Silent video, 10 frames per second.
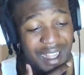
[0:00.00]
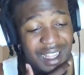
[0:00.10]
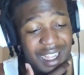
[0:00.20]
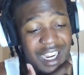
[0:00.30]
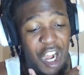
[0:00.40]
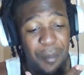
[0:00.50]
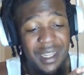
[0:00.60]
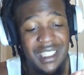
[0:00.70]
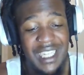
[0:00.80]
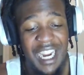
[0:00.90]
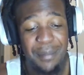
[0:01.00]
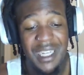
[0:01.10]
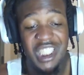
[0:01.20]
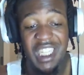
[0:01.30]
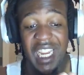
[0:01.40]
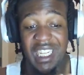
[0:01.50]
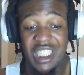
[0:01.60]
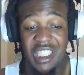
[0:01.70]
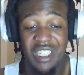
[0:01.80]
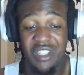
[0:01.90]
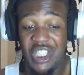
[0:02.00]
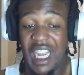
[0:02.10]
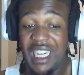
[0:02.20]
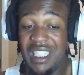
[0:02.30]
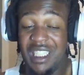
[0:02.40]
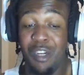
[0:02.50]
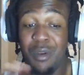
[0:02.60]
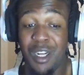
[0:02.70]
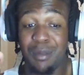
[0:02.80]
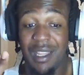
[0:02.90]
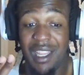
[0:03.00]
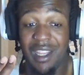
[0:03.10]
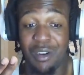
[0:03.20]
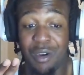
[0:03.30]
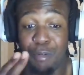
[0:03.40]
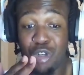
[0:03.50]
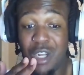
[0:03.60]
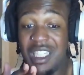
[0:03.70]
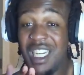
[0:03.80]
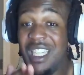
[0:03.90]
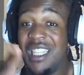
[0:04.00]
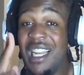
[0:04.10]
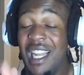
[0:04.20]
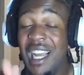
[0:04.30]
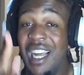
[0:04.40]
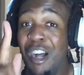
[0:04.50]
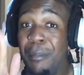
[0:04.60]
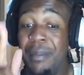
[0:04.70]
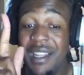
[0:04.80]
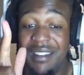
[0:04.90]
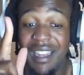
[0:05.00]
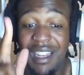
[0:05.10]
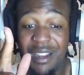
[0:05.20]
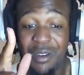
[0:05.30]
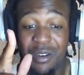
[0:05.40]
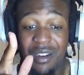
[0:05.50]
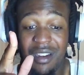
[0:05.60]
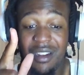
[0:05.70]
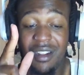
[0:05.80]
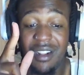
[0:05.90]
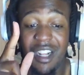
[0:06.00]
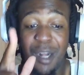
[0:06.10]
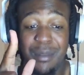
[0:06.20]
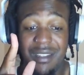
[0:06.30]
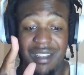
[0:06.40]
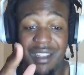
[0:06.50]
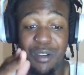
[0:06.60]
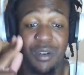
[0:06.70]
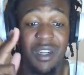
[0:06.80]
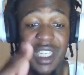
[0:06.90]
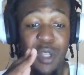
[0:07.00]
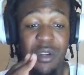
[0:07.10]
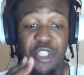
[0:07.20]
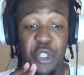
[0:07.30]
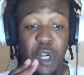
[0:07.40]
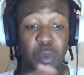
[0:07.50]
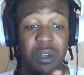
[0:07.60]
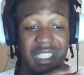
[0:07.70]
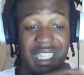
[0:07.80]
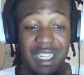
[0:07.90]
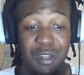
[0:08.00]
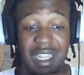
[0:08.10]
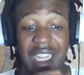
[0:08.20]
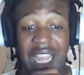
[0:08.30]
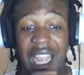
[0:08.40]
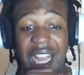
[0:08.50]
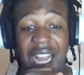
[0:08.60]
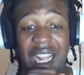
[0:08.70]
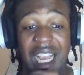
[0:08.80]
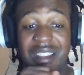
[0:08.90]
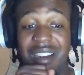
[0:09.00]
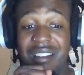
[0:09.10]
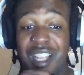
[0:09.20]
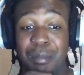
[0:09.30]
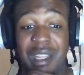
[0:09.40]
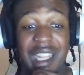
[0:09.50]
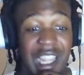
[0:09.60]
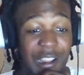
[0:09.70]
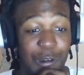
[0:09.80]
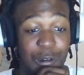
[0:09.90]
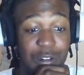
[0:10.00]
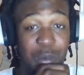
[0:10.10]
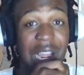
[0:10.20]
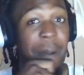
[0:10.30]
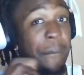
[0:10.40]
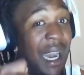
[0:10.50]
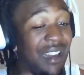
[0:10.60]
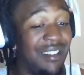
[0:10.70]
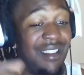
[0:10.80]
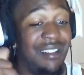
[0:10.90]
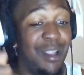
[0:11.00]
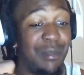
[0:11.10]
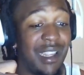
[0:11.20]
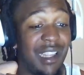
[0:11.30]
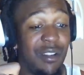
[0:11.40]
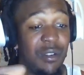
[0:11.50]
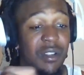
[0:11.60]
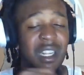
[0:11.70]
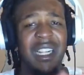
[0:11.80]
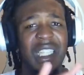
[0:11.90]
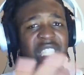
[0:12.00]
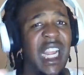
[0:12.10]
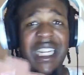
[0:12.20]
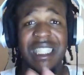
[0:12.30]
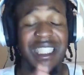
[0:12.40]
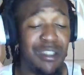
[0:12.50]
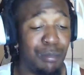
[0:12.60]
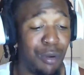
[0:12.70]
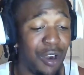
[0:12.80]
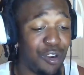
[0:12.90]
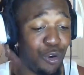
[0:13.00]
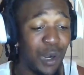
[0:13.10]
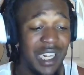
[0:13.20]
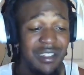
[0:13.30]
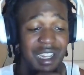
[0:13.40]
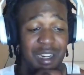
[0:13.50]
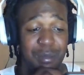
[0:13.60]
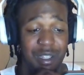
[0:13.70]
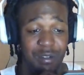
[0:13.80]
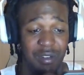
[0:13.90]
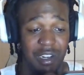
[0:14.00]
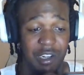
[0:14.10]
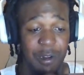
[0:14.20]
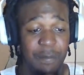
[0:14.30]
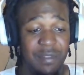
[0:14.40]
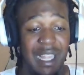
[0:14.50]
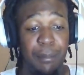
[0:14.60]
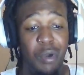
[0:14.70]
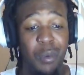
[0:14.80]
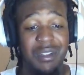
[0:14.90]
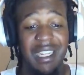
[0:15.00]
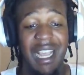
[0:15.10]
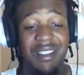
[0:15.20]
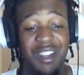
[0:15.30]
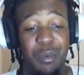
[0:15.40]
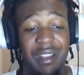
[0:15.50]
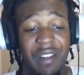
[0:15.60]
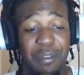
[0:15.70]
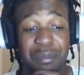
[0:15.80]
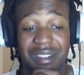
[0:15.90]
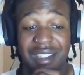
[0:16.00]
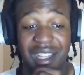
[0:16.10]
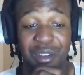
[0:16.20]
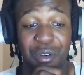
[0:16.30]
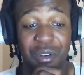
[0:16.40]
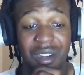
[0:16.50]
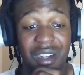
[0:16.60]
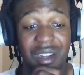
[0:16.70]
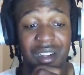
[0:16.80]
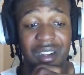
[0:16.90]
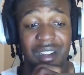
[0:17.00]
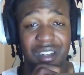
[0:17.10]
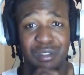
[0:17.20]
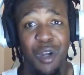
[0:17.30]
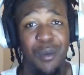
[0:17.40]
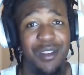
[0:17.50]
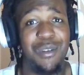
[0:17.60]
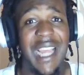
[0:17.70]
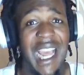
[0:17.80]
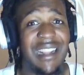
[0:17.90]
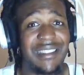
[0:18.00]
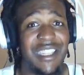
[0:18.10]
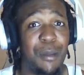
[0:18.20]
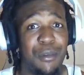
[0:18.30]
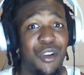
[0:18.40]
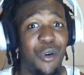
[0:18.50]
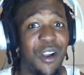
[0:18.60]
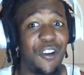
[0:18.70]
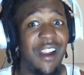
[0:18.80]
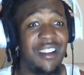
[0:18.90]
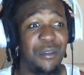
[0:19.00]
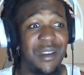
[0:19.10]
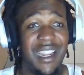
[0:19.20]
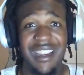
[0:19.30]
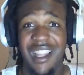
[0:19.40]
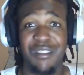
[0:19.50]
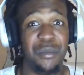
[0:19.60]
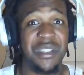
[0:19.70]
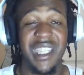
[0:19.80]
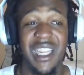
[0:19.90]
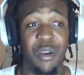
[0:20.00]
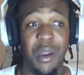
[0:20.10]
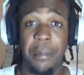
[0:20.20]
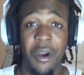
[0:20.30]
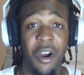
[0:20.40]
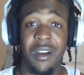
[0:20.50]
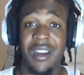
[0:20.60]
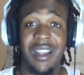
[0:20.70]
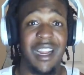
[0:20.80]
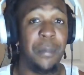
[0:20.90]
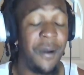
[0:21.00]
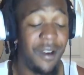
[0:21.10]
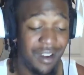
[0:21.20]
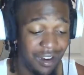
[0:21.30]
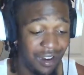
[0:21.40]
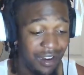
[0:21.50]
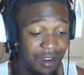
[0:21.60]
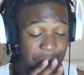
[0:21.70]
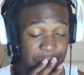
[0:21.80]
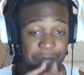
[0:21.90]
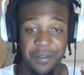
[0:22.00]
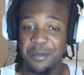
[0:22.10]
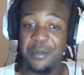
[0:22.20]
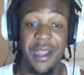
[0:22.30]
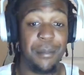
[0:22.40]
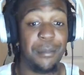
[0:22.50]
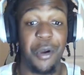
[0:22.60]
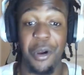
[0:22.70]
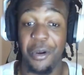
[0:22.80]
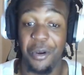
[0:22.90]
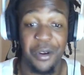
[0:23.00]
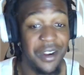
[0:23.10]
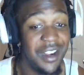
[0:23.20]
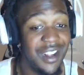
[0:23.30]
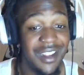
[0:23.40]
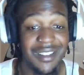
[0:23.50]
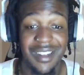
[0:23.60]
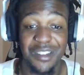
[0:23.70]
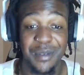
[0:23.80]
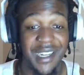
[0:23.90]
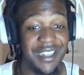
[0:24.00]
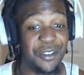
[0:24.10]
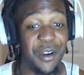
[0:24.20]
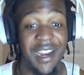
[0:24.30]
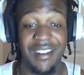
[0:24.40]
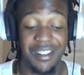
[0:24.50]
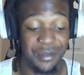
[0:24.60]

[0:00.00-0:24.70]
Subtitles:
Call me Jack, my shank is Jill. Jack and Jill went up the hill. I'm trying to chase that nut up his hill. Up this hill, do this drill with skill. The gang got K's and attempted kills. We got bodies and attempted kills. Jack and Jill bar crazy like a motherfucker. That boy was gassed and we left him still. Cause you know, when you gassed up, you going crazy. But then he left him still. He parked. He like a parked car. Bro, suspect is crazy, bro.